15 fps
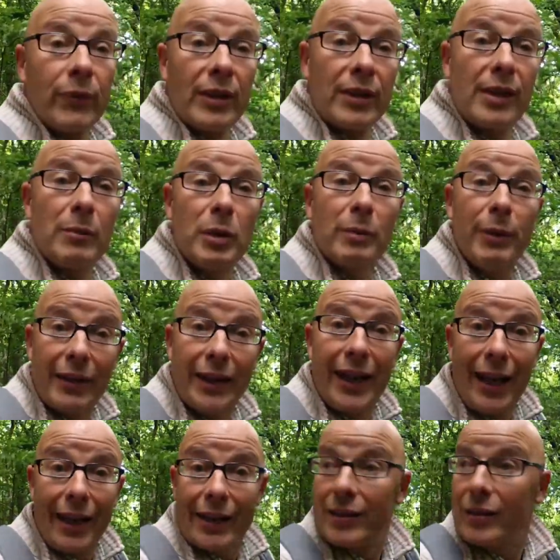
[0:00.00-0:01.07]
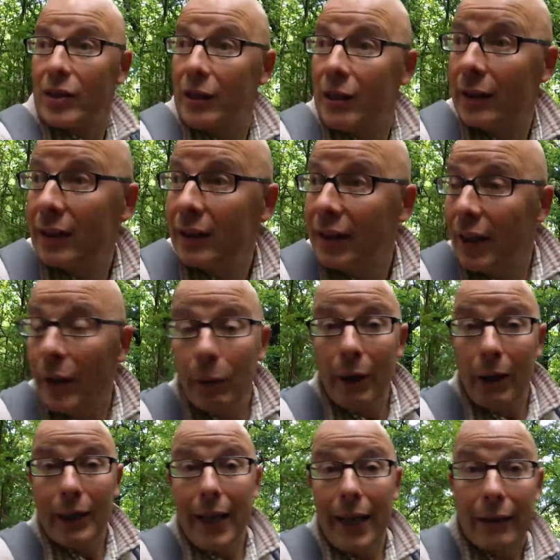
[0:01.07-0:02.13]
seems to be the case. Well,
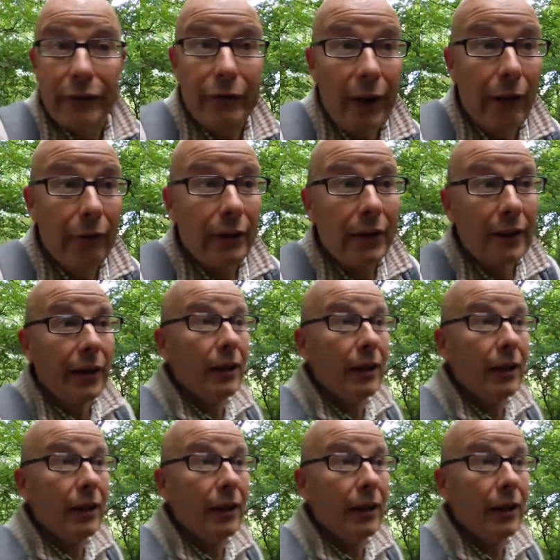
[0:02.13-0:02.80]
I'm glad I found it